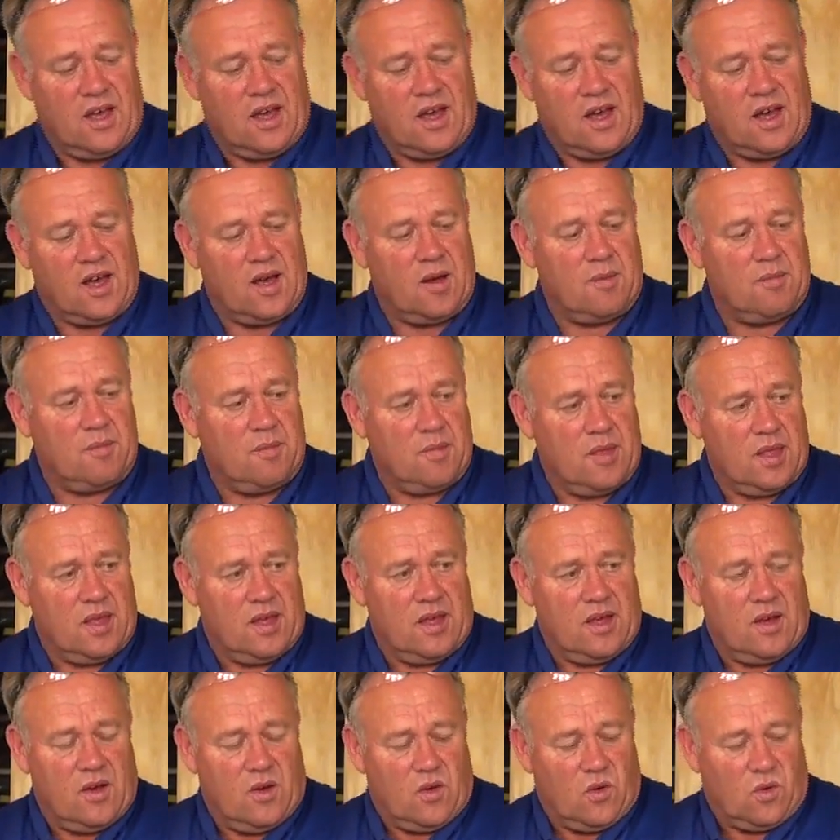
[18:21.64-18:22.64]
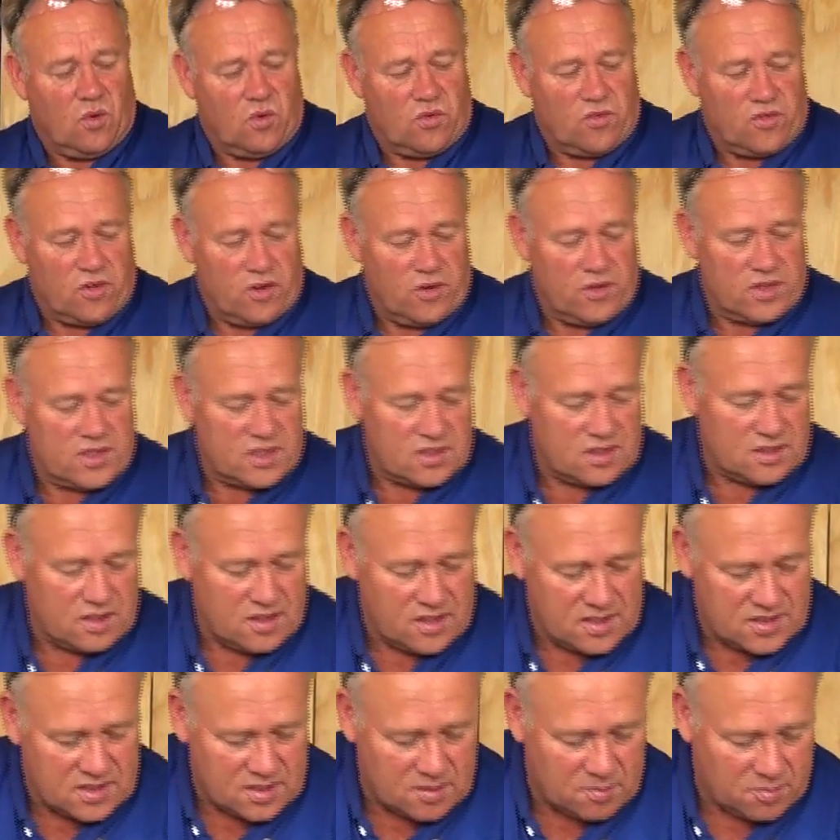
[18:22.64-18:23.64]
All through
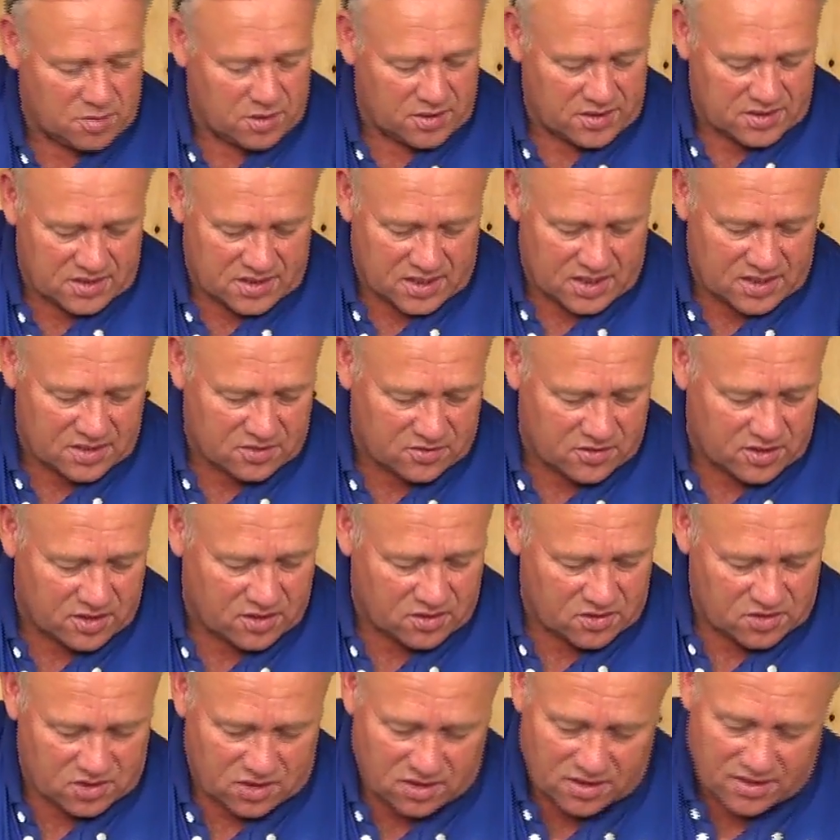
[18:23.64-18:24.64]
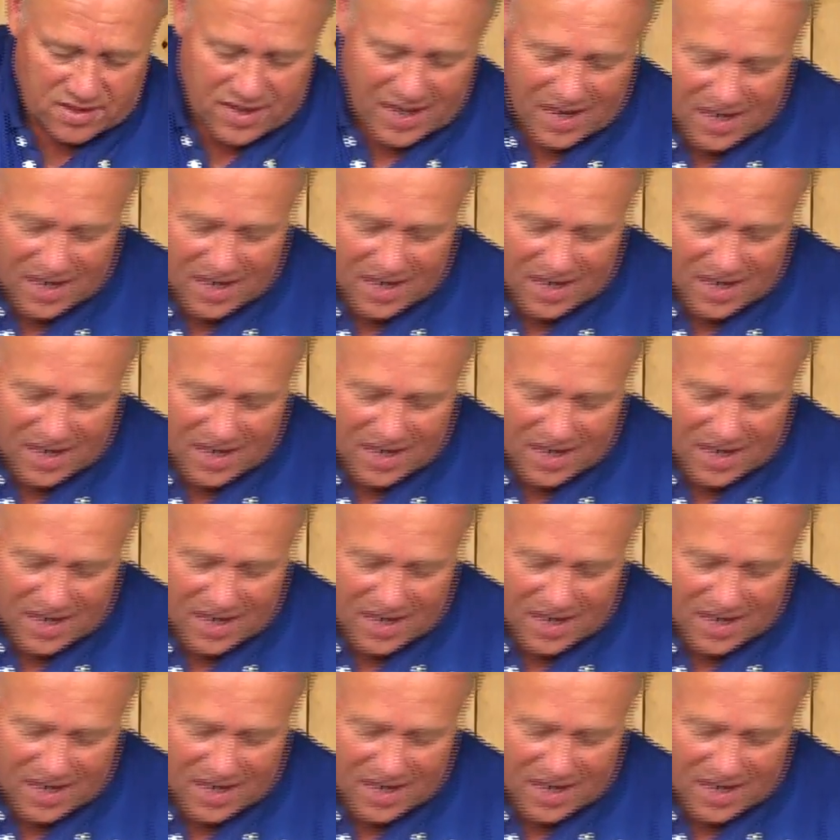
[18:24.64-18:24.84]
a simple accessory nozzle that